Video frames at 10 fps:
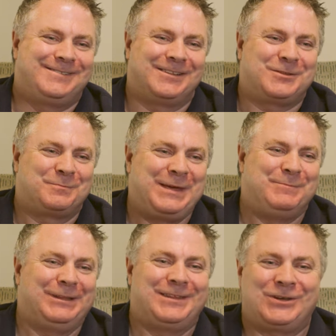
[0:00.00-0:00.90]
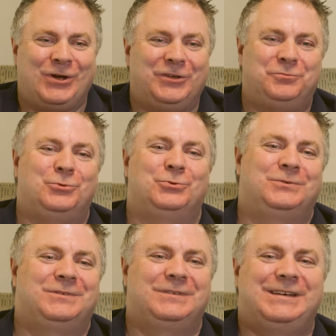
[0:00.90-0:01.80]
that the people in the gospel
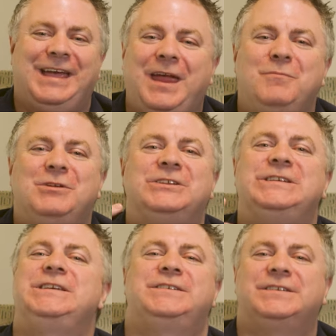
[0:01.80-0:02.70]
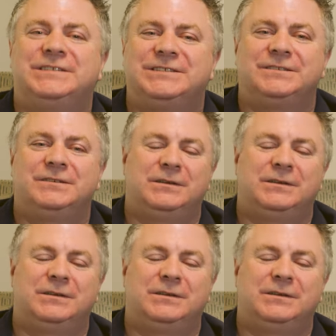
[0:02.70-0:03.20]
came to Jesus,